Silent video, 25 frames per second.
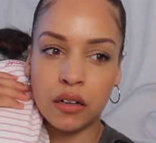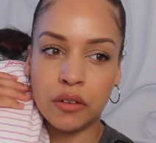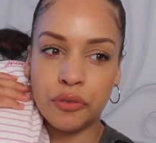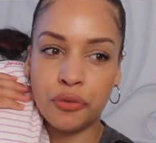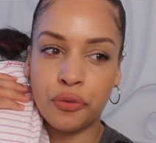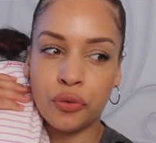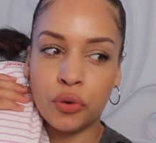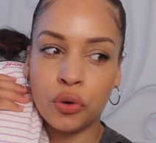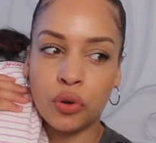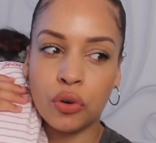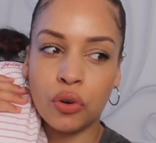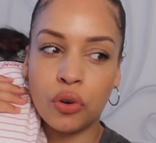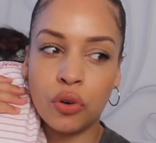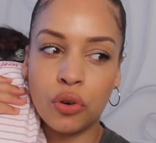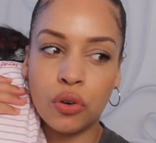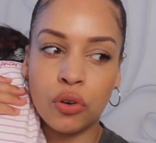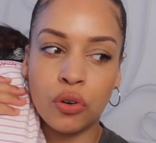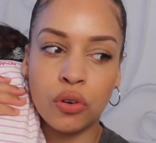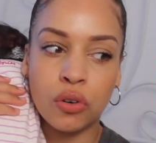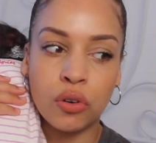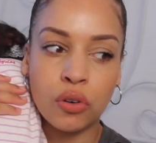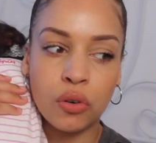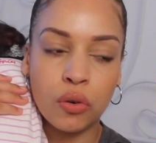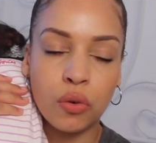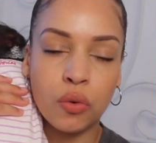
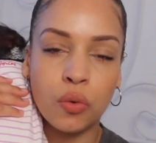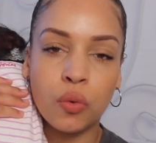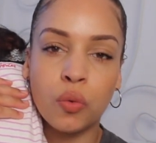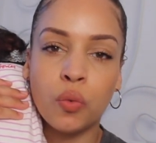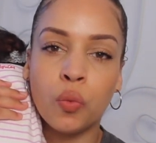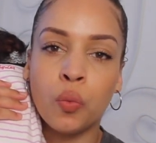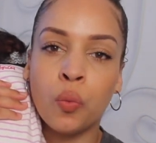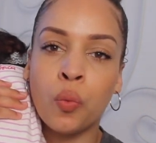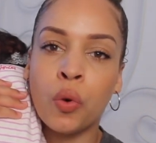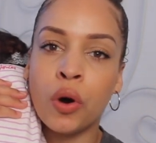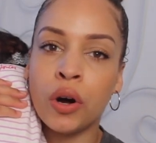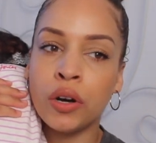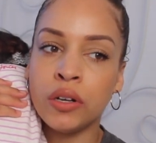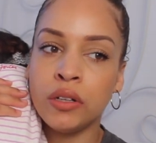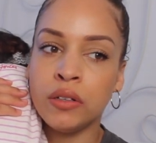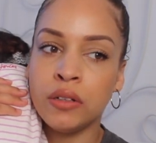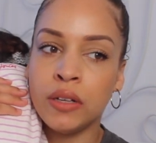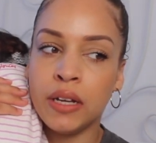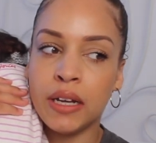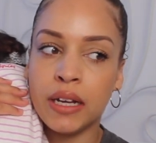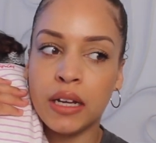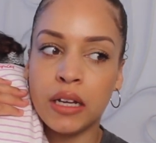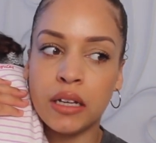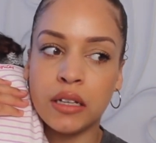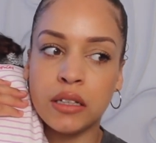for
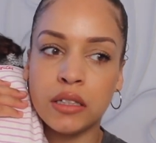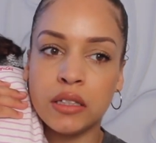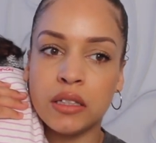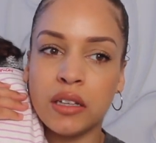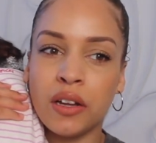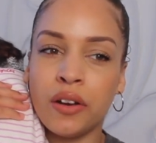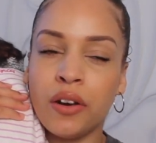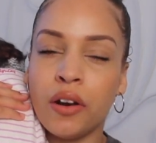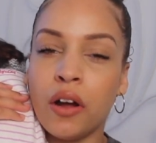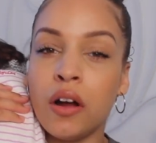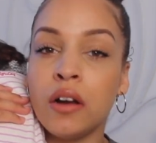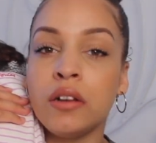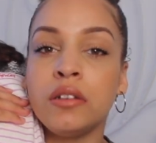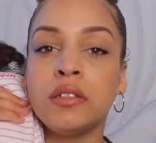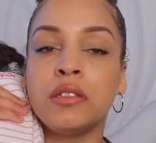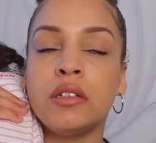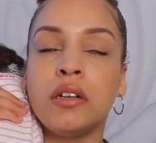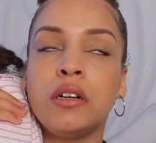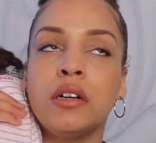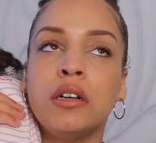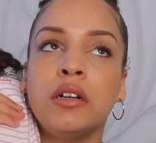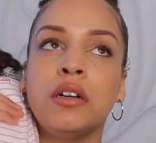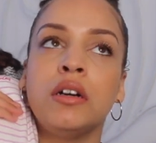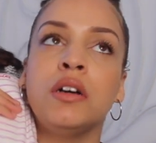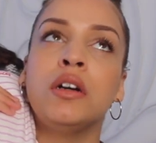1 year and
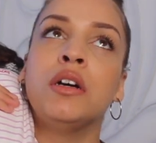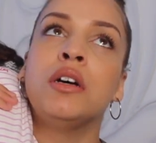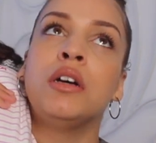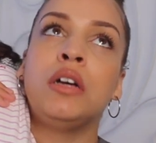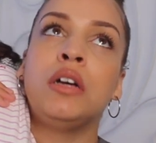under.